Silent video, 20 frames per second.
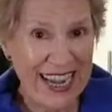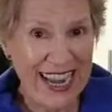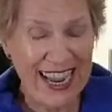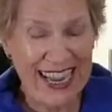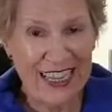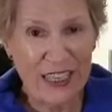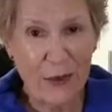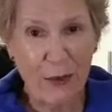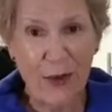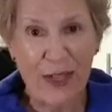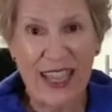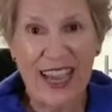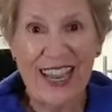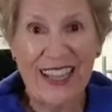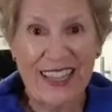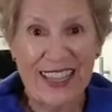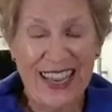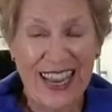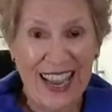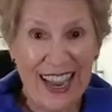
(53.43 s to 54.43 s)
us with
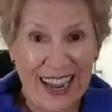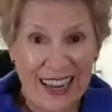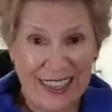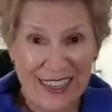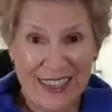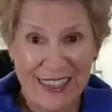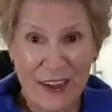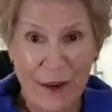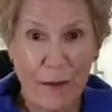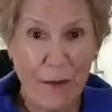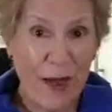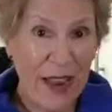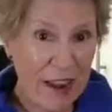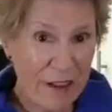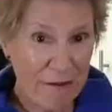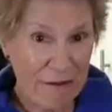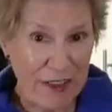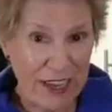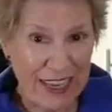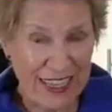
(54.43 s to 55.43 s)
anti-cancer
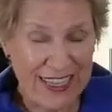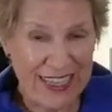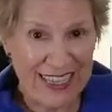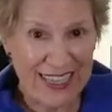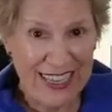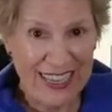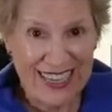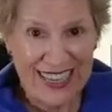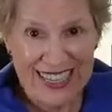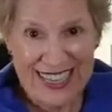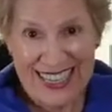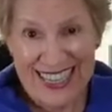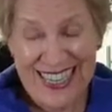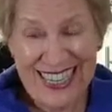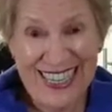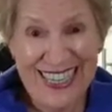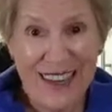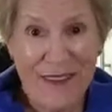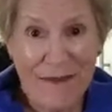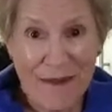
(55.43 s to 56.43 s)
benefits. This
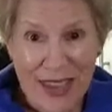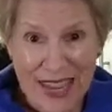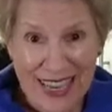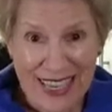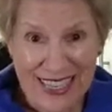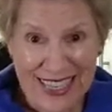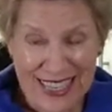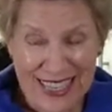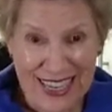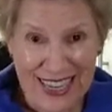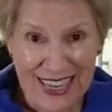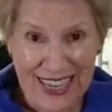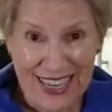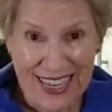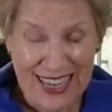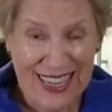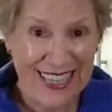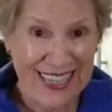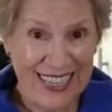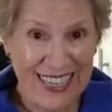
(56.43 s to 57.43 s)
is amazing,
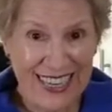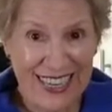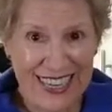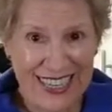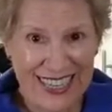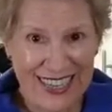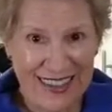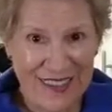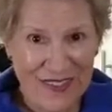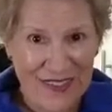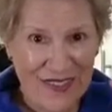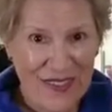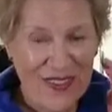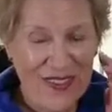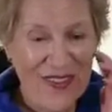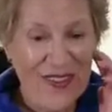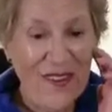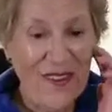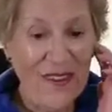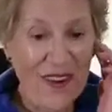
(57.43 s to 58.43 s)
isn't it?
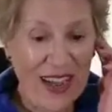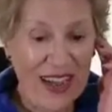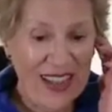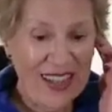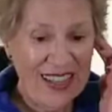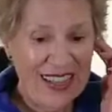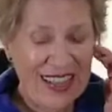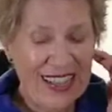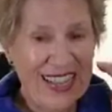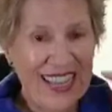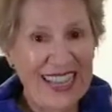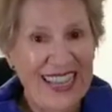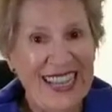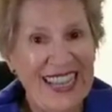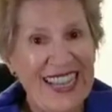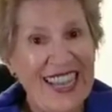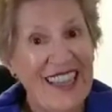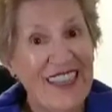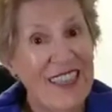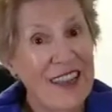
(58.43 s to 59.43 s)
Well,
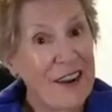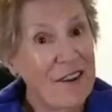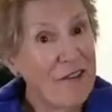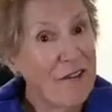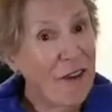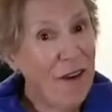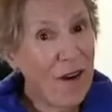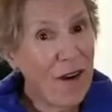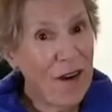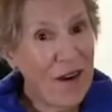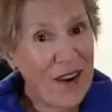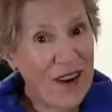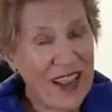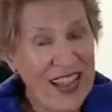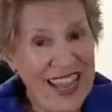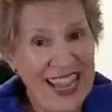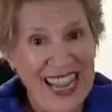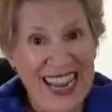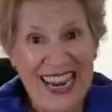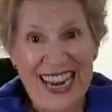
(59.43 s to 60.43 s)
therefore,
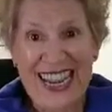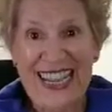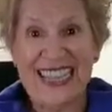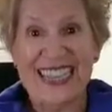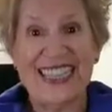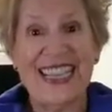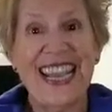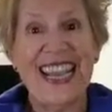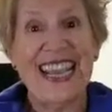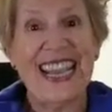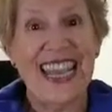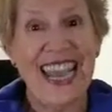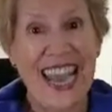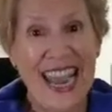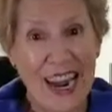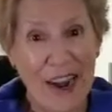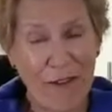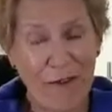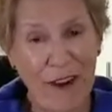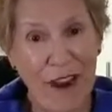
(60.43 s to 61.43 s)
let's take
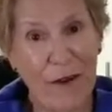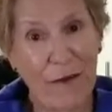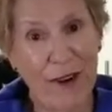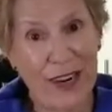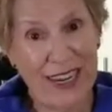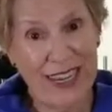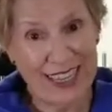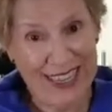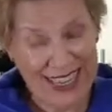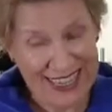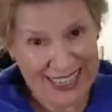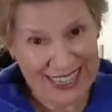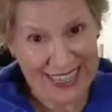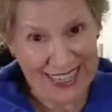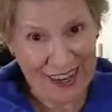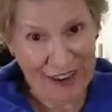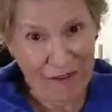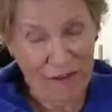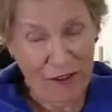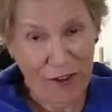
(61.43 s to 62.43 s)
care of our
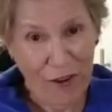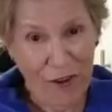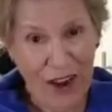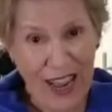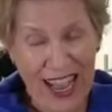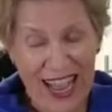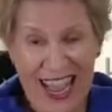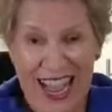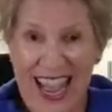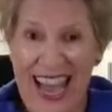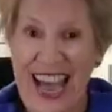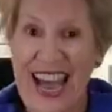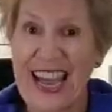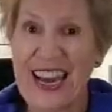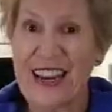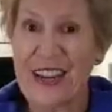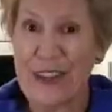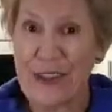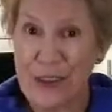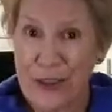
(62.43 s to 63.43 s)
intestinal flora,
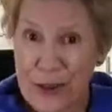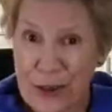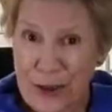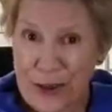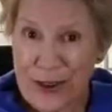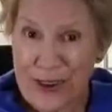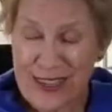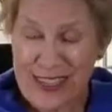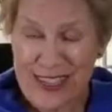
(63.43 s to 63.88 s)
and in turn,